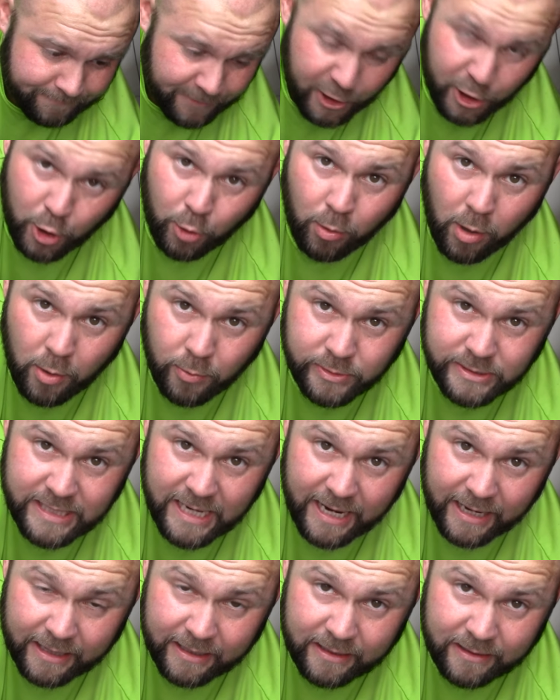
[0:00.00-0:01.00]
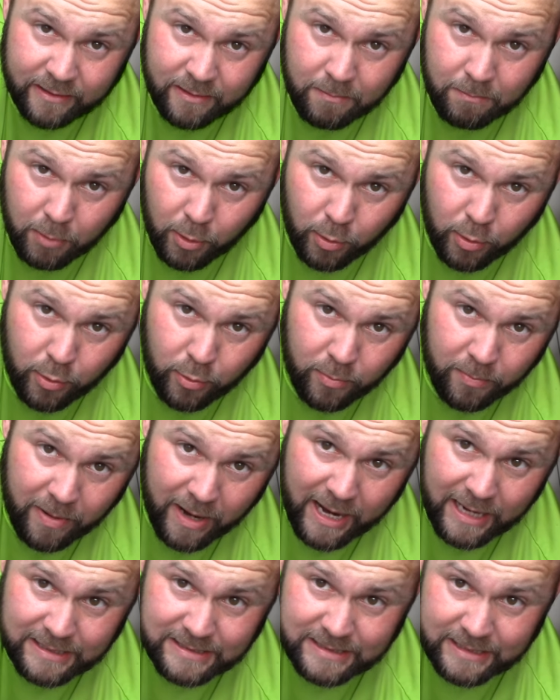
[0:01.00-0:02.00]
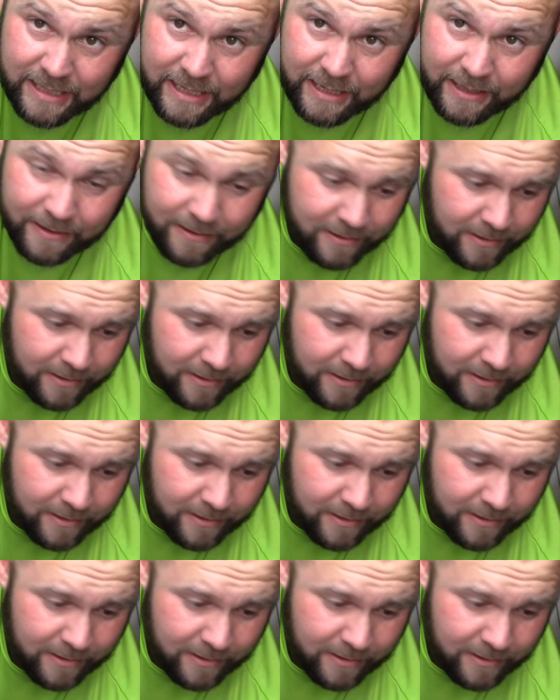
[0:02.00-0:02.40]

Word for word: Uro-Tec maroon pad today.